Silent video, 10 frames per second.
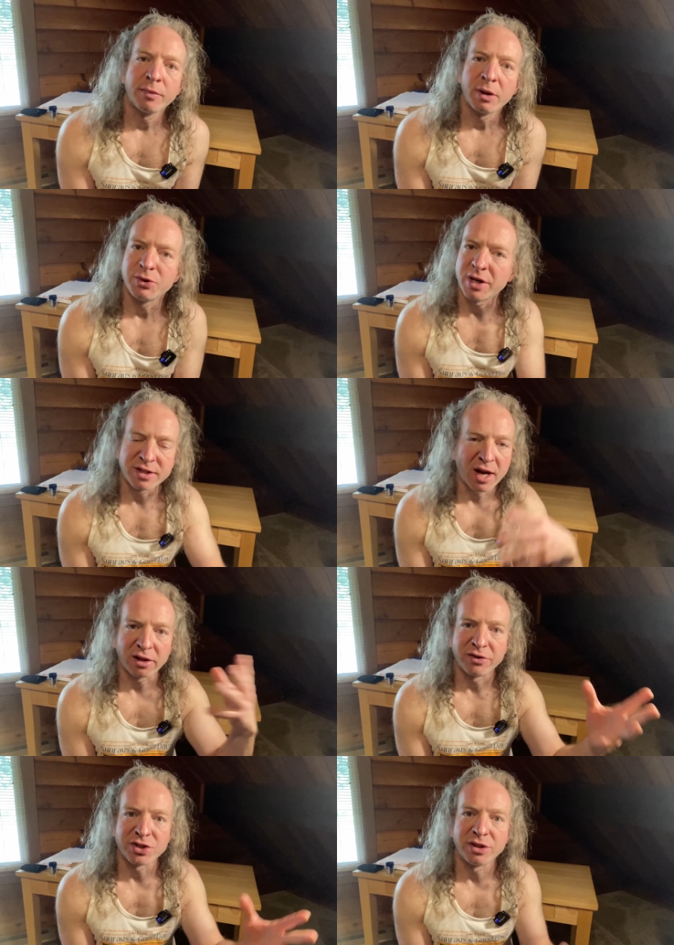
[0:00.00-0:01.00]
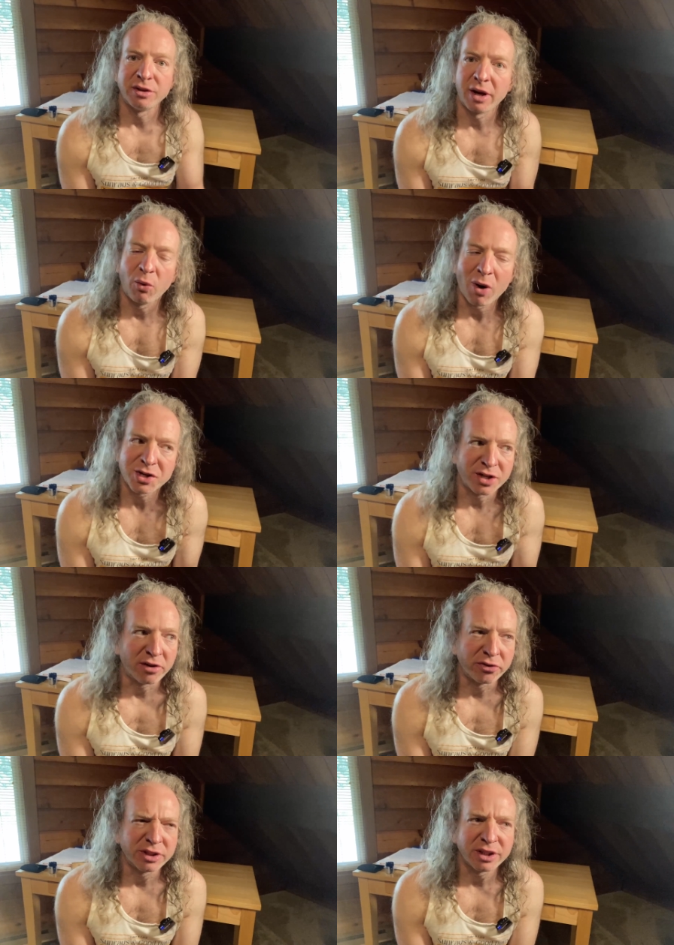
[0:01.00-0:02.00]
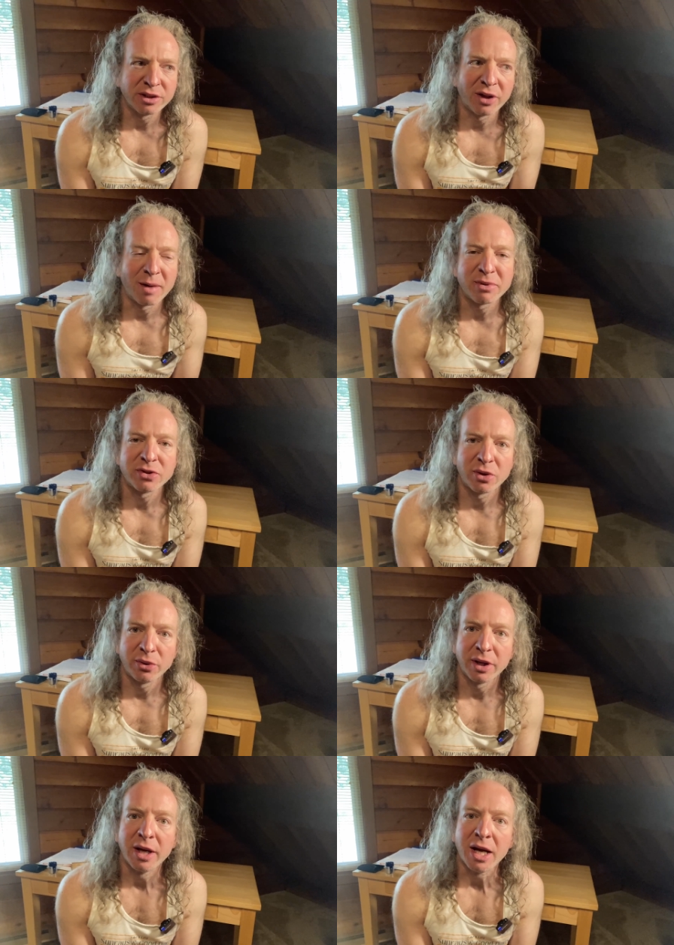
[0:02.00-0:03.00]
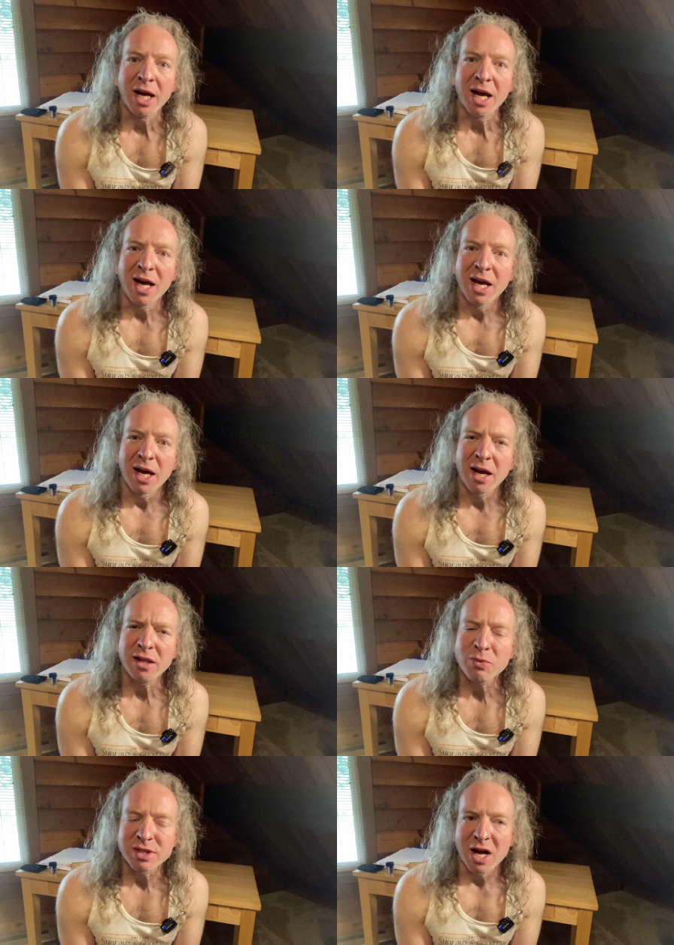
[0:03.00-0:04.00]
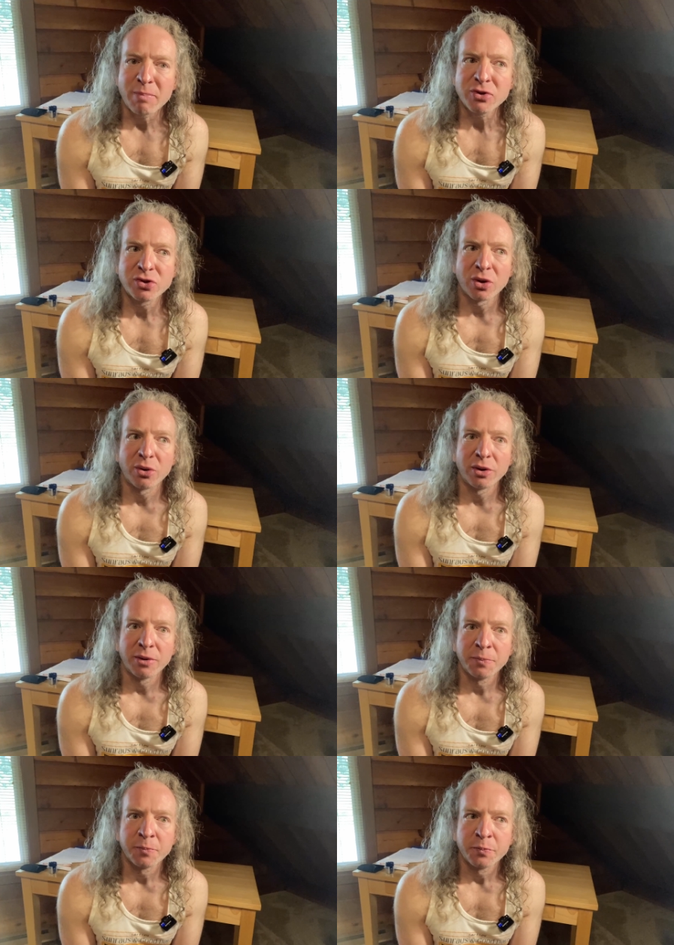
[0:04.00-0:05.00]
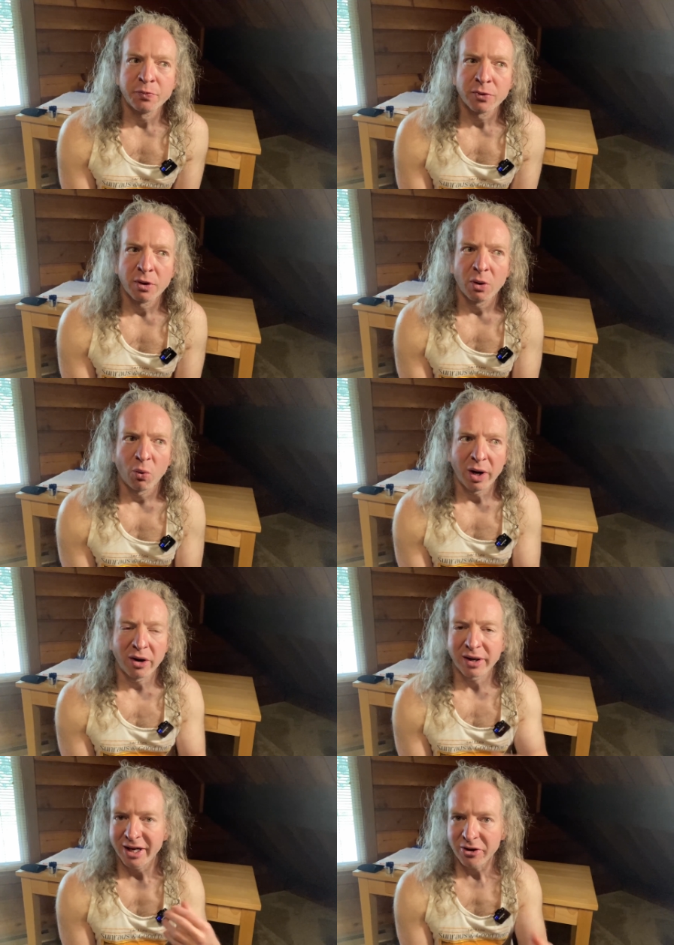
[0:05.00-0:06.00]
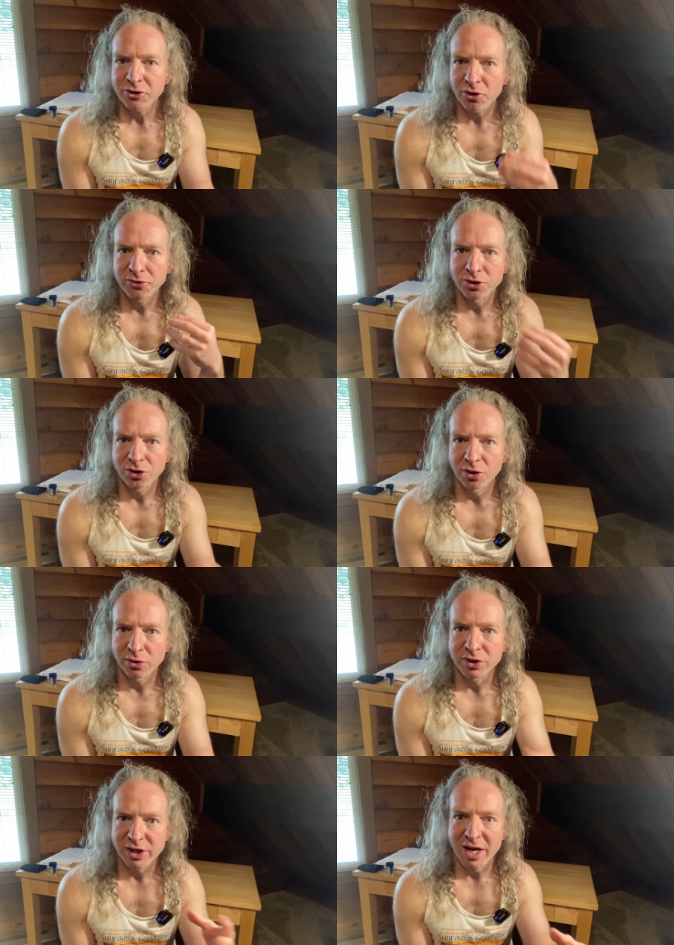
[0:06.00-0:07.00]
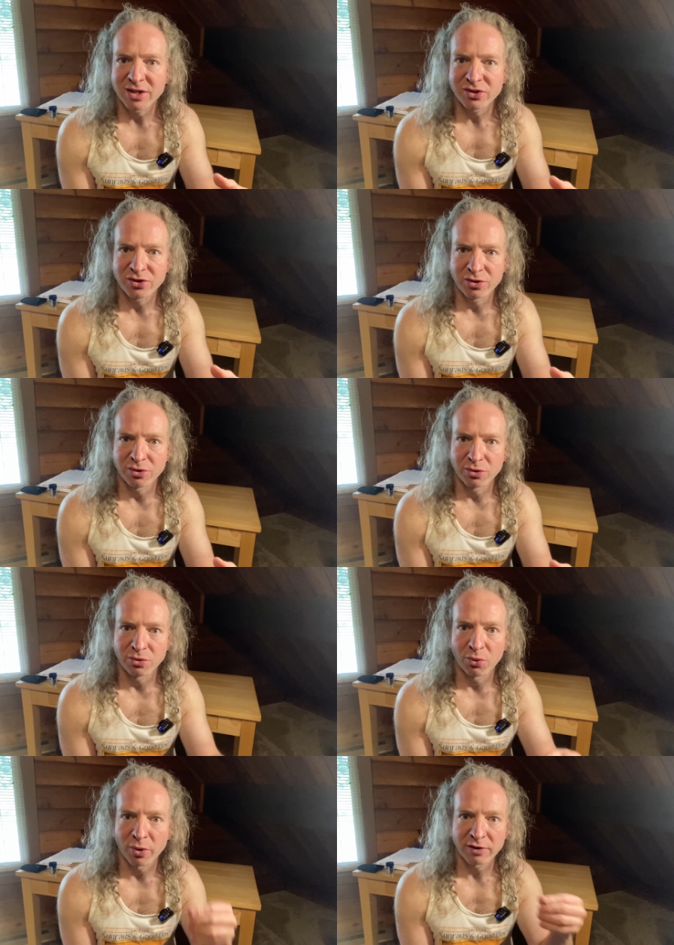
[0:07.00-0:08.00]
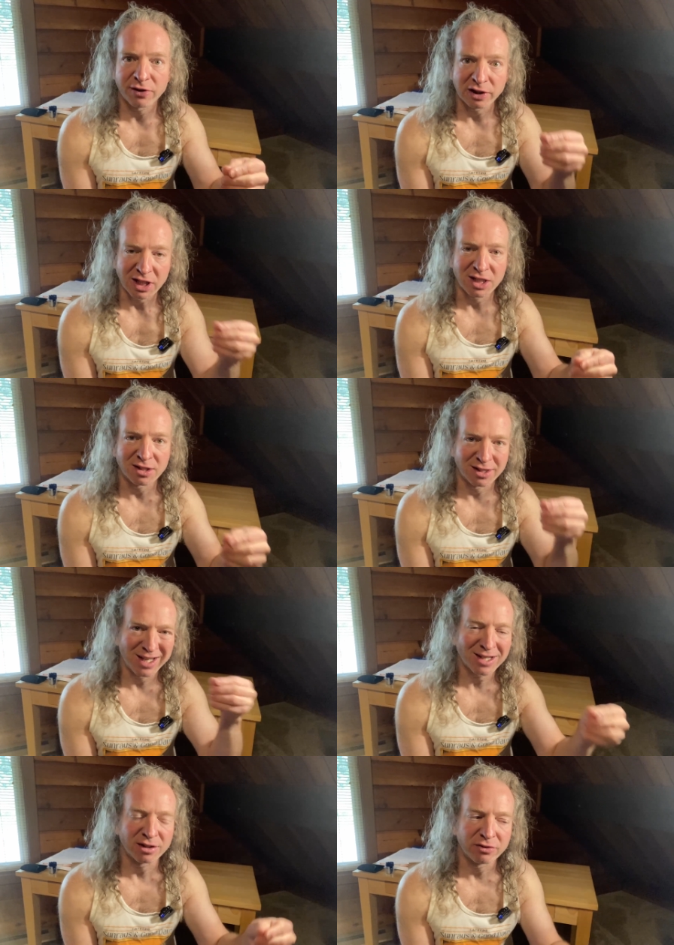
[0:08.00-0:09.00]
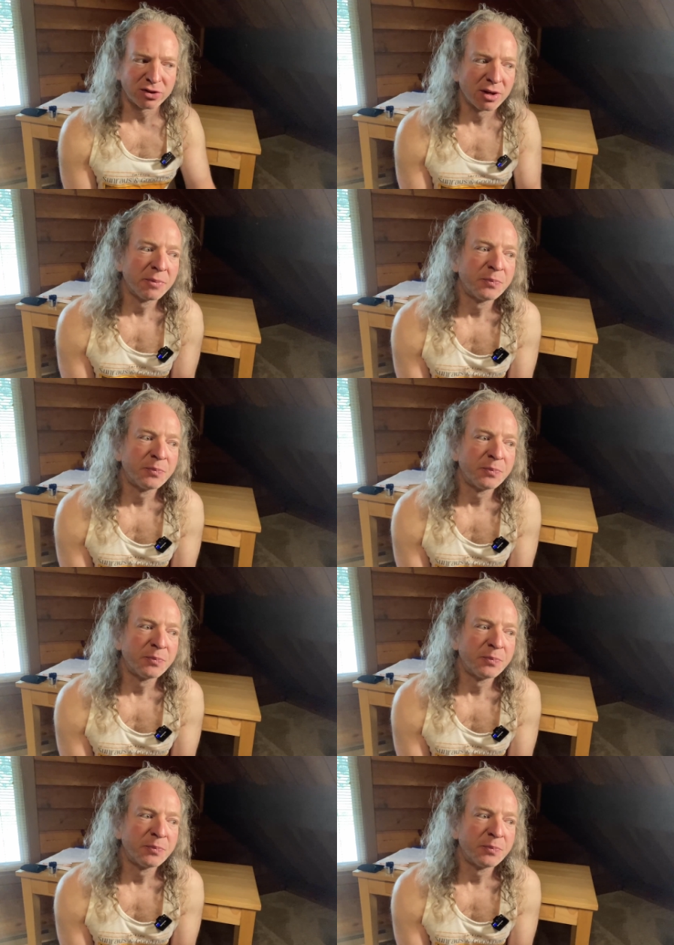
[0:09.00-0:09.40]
It was on television. I watched every single episode. And there was an episode where our character on the show says to one of the lead detectives,